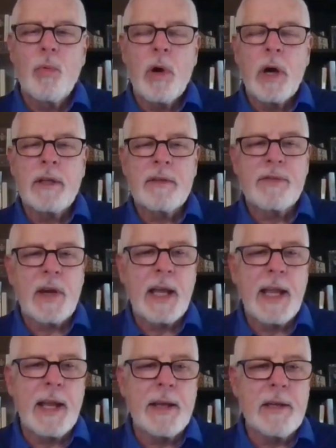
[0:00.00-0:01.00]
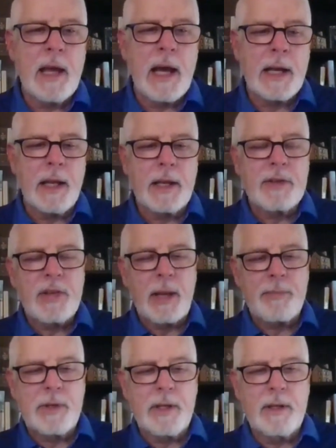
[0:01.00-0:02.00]
what if I had not
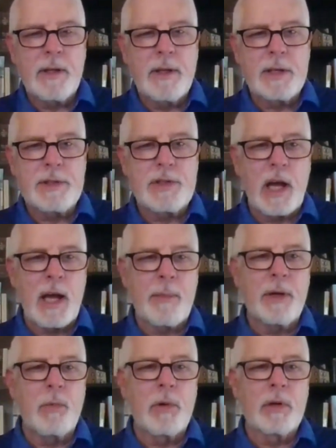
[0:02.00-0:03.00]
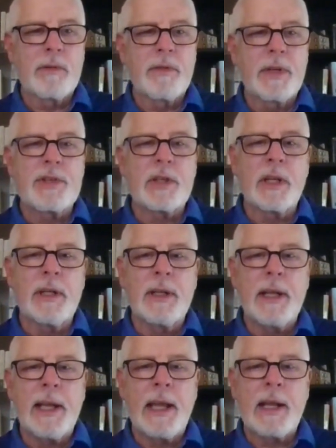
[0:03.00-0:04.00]
accepted the job at World
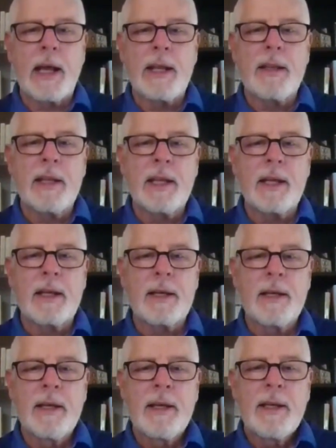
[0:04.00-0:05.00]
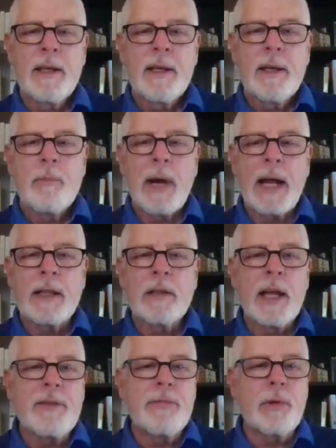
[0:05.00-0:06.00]
Vision, and I think my
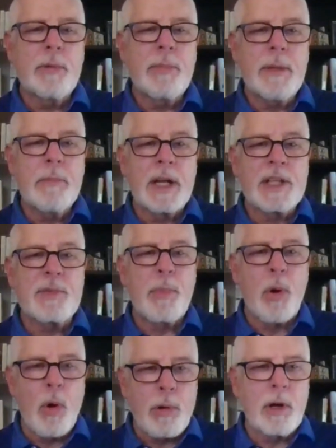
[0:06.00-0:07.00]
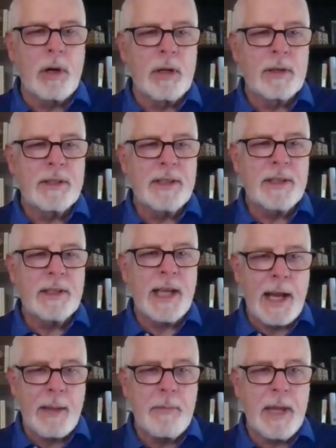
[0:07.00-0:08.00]
life would be much poorer
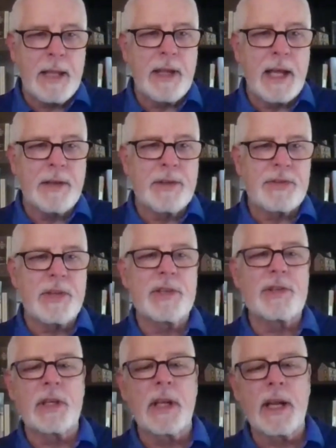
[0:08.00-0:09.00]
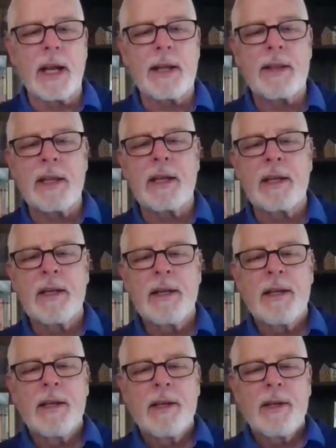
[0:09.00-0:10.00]
had I made that decision. And I think
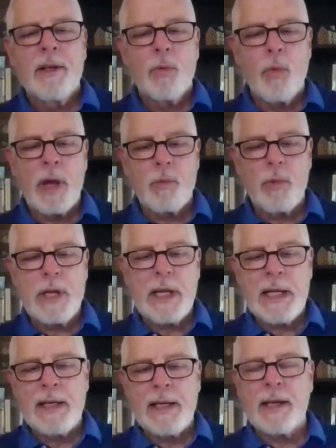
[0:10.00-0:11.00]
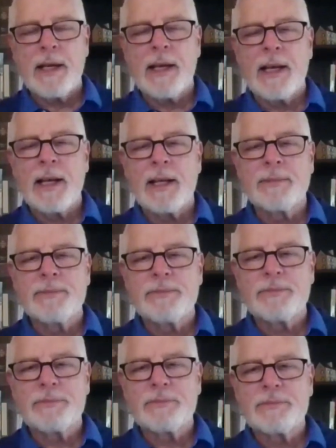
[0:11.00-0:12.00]
when we
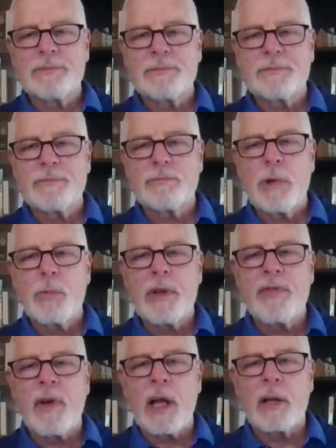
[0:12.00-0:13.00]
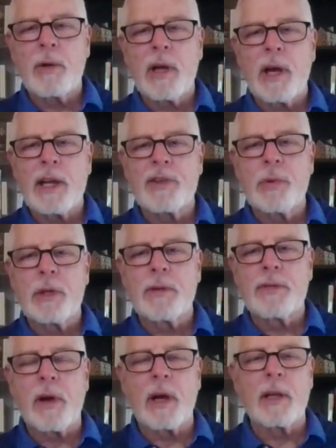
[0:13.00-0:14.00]
follow God's
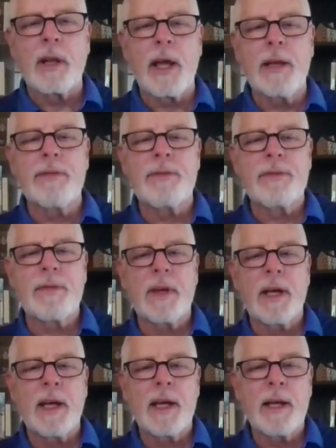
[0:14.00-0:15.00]
will for our life,